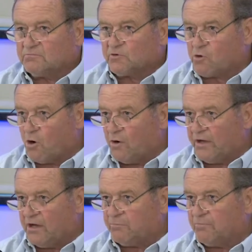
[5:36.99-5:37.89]
Growing
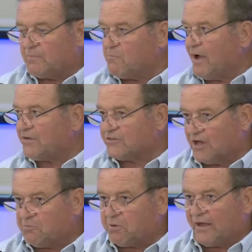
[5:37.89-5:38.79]
up, my
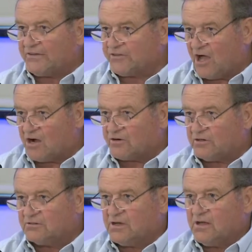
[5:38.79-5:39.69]
son played
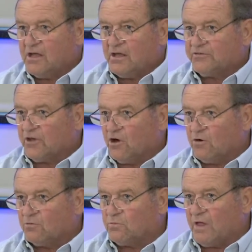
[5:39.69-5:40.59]
soccer,
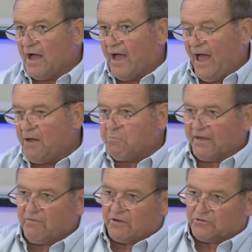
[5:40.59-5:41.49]
so I
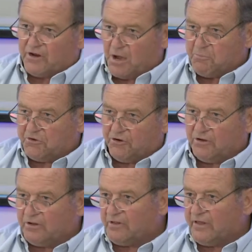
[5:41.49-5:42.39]
believe there's an
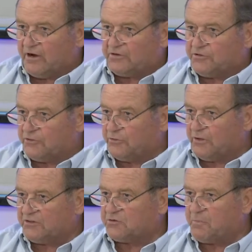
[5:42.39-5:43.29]
opportunity there to
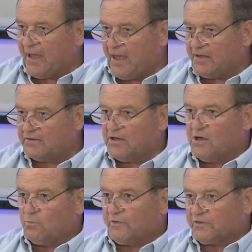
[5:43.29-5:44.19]
expand
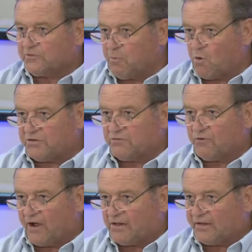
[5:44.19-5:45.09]
with the sports in
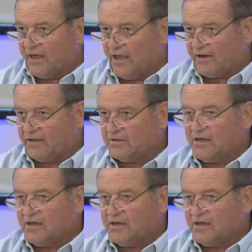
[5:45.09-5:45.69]
Franklin County